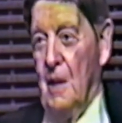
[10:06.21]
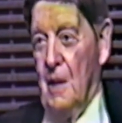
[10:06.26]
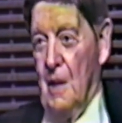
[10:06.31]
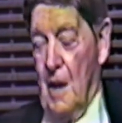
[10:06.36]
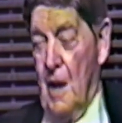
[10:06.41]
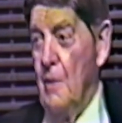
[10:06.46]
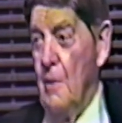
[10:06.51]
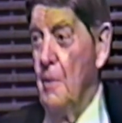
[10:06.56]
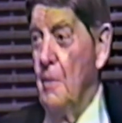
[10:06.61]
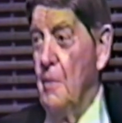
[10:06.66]

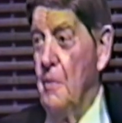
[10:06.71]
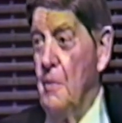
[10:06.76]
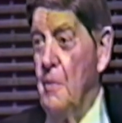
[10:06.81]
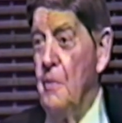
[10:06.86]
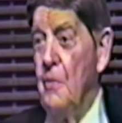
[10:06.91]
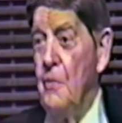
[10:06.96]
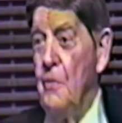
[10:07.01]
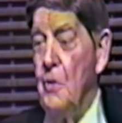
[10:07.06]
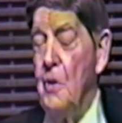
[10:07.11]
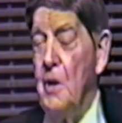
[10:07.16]
And a
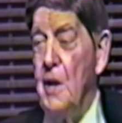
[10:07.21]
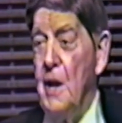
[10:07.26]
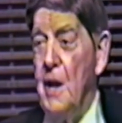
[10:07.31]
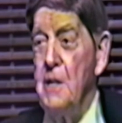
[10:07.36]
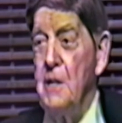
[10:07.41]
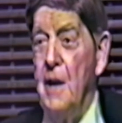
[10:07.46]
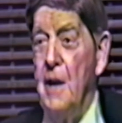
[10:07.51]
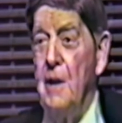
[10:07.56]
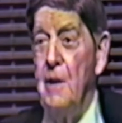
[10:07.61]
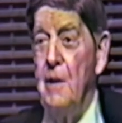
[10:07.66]
few days
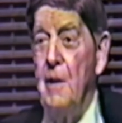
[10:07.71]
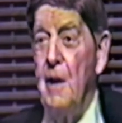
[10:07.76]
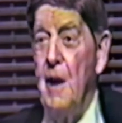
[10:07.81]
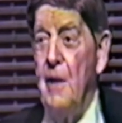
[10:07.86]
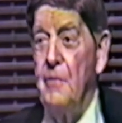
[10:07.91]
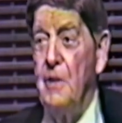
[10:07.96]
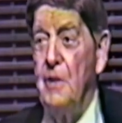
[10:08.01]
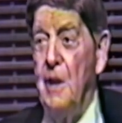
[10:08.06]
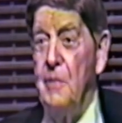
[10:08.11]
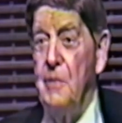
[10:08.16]
later,
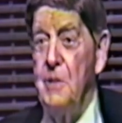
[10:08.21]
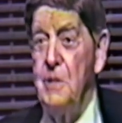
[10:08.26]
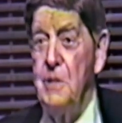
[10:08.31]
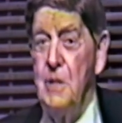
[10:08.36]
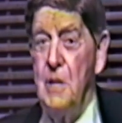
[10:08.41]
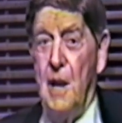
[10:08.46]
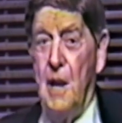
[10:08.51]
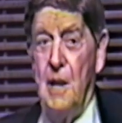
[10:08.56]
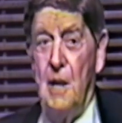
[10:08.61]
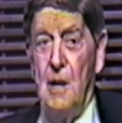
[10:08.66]
after I was
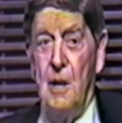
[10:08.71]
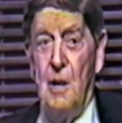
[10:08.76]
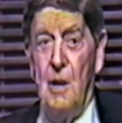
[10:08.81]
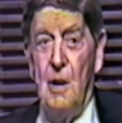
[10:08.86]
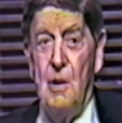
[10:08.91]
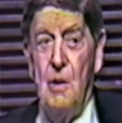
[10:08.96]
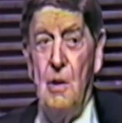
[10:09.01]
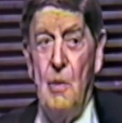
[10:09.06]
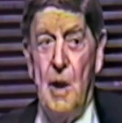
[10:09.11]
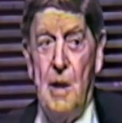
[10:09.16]
getting a little
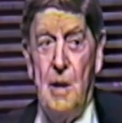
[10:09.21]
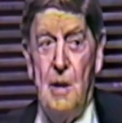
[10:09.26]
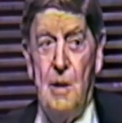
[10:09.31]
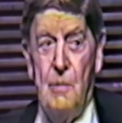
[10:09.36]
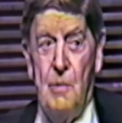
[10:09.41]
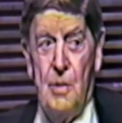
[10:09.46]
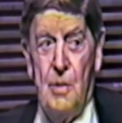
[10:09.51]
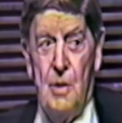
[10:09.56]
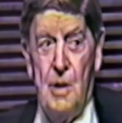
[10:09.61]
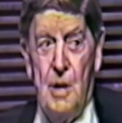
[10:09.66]
acquainted
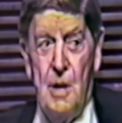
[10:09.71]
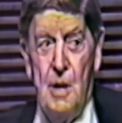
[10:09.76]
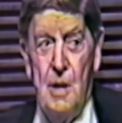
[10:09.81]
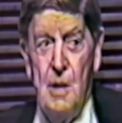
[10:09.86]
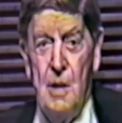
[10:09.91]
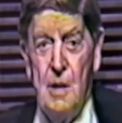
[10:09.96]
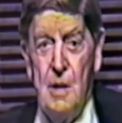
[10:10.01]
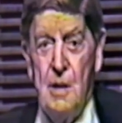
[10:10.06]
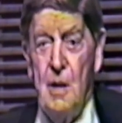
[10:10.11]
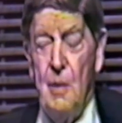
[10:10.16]
with the
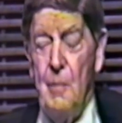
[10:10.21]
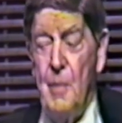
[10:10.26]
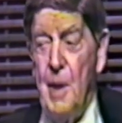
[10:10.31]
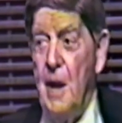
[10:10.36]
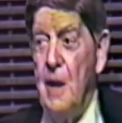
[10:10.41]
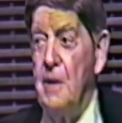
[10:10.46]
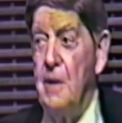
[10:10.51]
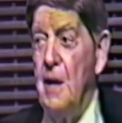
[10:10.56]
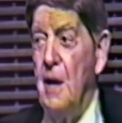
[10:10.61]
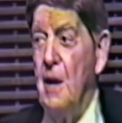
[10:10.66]

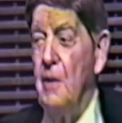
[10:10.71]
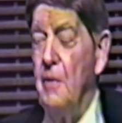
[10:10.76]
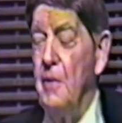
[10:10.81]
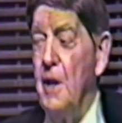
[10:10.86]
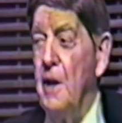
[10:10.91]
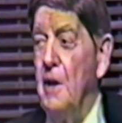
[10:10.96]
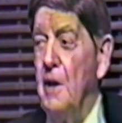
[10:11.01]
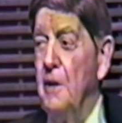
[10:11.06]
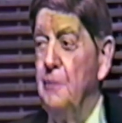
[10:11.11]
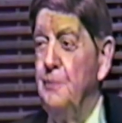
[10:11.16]
command down
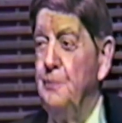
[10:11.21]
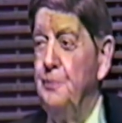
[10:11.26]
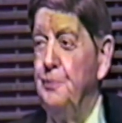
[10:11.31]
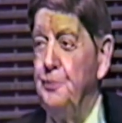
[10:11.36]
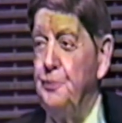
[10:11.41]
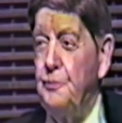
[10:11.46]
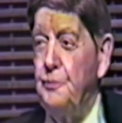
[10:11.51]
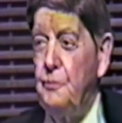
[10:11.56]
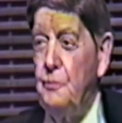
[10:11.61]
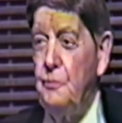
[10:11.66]
there,
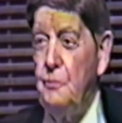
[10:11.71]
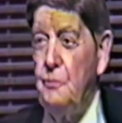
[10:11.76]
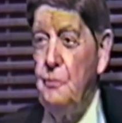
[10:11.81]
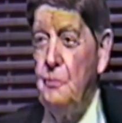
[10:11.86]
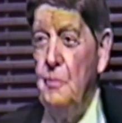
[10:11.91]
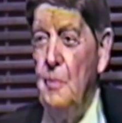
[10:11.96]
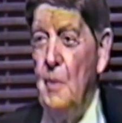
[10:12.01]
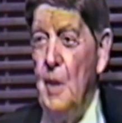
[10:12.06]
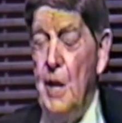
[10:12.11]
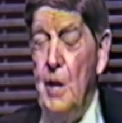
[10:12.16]

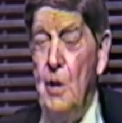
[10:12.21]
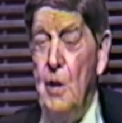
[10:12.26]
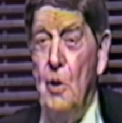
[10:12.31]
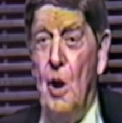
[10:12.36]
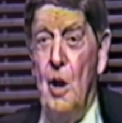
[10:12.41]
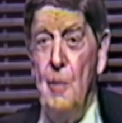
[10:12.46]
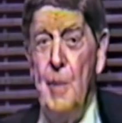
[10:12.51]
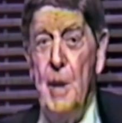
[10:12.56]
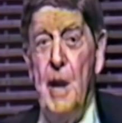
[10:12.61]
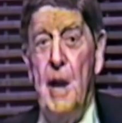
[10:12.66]
he
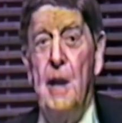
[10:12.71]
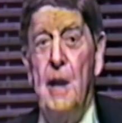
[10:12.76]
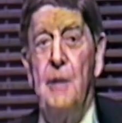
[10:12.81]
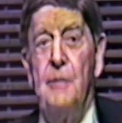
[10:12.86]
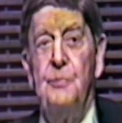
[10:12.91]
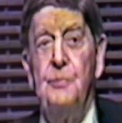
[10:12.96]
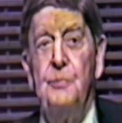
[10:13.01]
called me in.